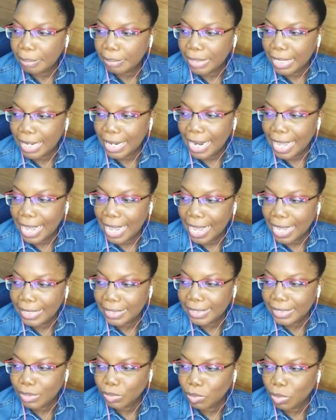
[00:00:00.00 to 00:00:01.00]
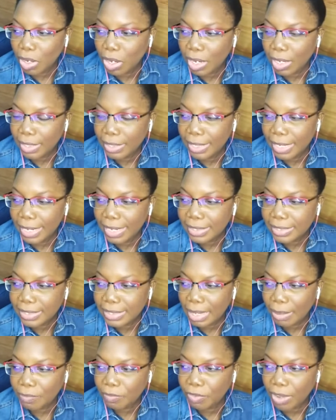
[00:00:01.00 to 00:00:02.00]
The last one is
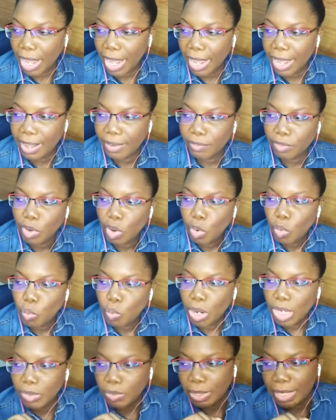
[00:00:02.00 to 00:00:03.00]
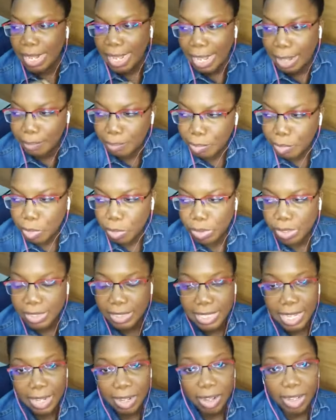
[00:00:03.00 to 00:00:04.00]
step five. What will help you
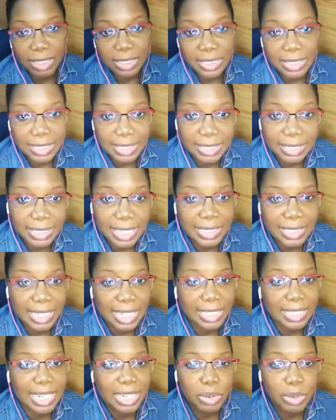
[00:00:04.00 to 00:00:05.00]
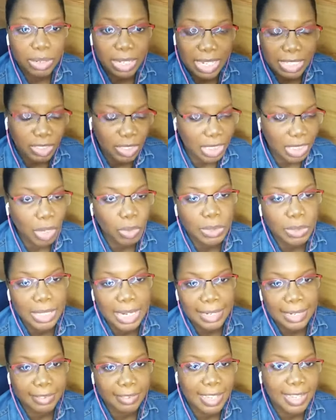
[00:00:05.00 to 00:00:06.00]
stay consistent? And then you can just
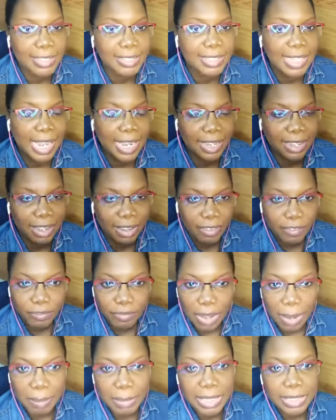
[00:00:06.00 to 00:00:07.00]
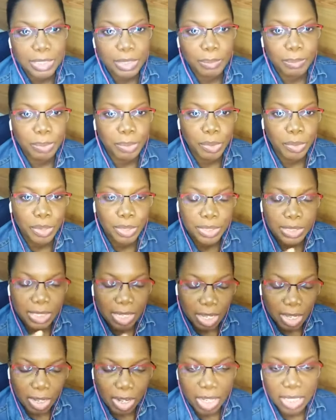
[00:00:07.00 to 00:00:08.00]
outline things like family support,
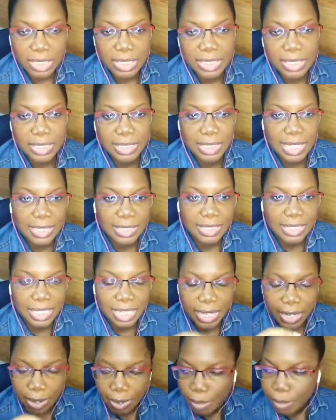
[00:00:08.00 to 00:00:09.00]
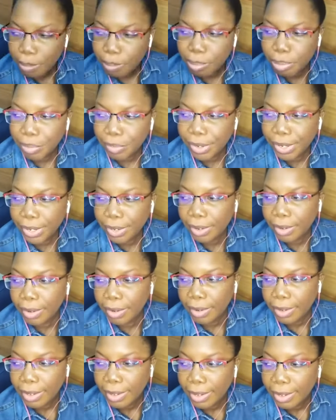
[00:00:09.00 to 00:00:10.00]
consistency,
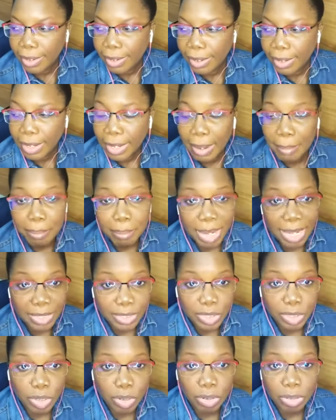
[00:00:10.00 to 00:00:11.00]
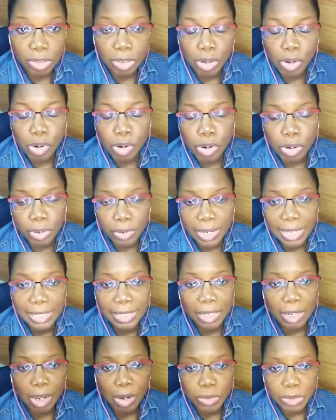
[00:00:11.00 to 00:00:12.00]
prayer, a mentor or
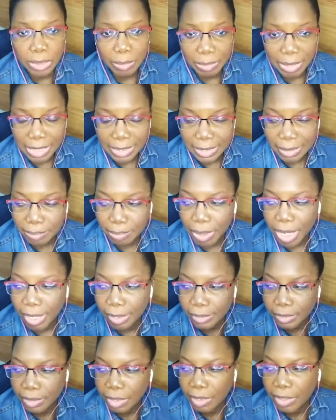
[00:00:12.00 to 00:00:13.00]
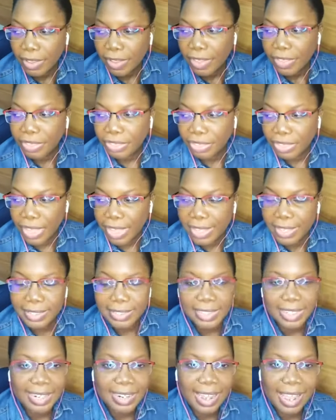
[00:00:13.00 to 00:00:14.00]
an accountability partner,
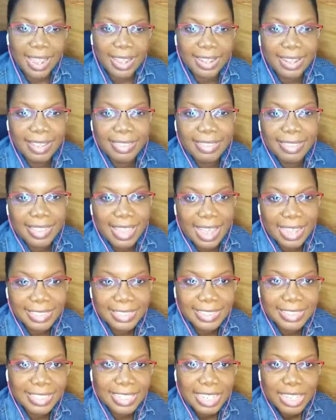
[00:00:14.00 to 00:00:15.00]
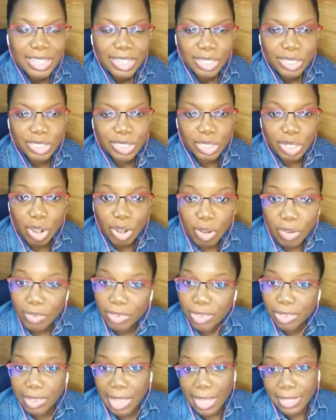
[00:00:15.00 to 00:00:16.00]
things like that.
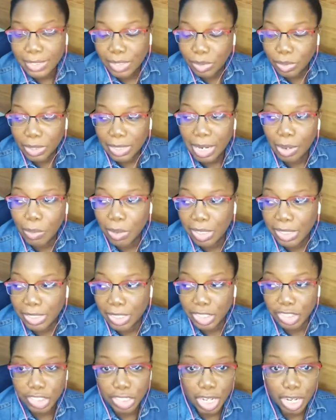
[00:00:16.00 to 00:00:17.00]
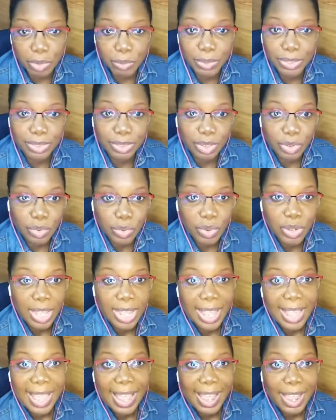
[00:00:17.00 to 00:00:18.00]
So that's what I wanted to share with you.
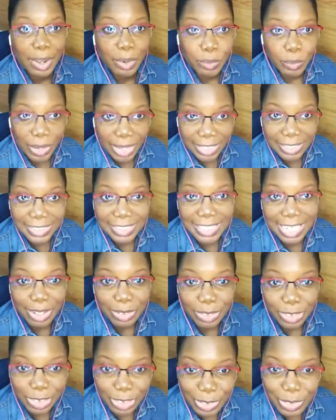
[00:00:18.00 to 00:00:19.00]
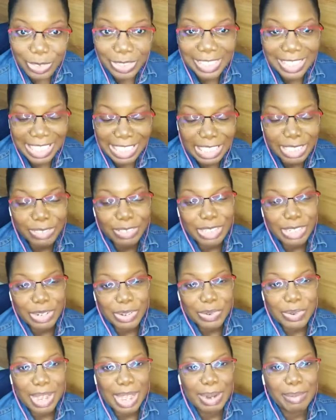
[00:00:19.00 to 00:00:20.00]
I will download this
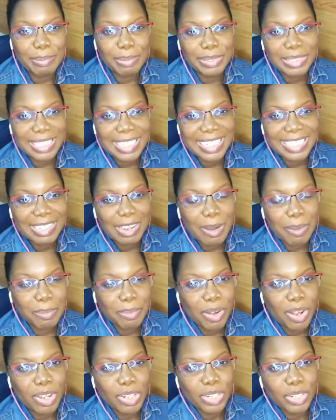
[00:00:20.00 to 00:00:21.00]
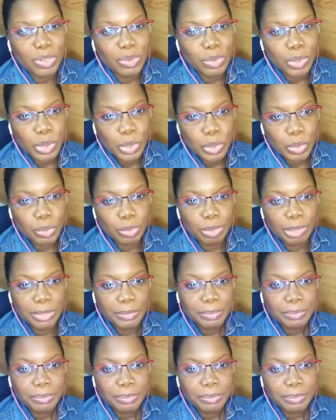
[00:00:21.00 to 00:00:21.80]
video and put it up on YouTube.